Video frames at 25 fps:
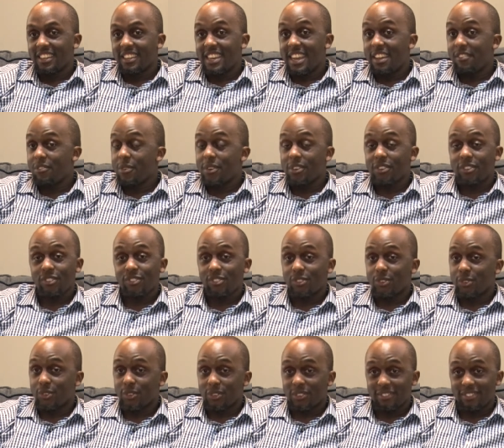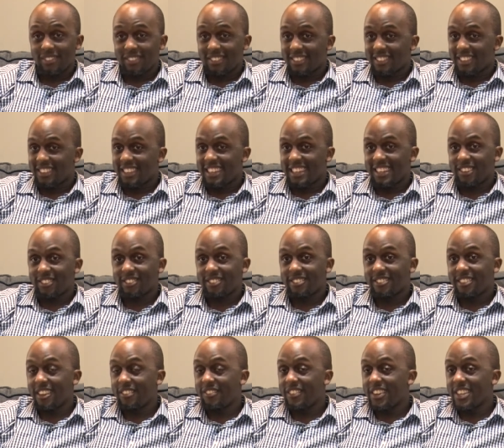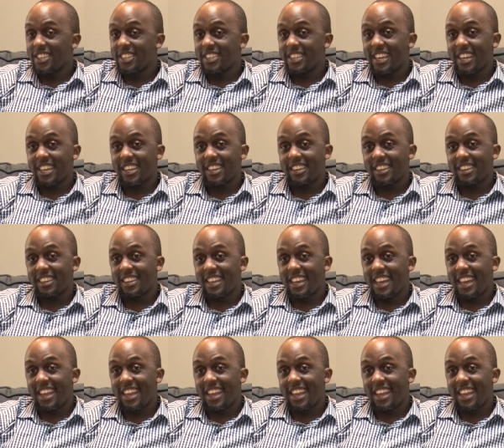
never went to school, was self educated,